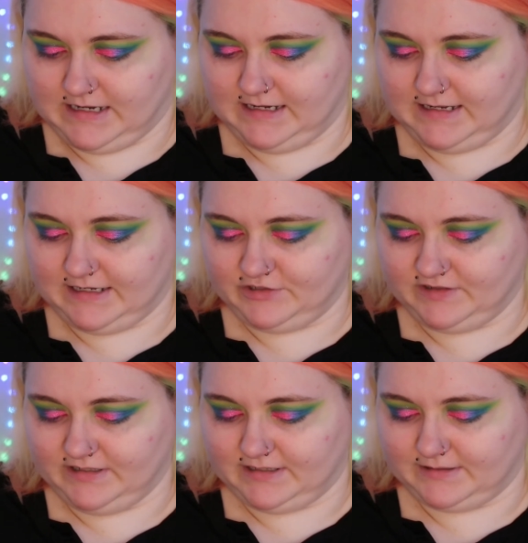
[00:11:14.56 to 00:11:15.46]
it
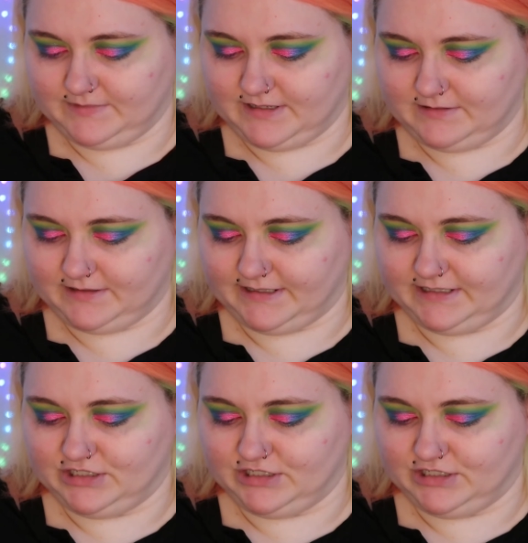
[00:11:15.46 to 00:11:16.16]
actually comes out like a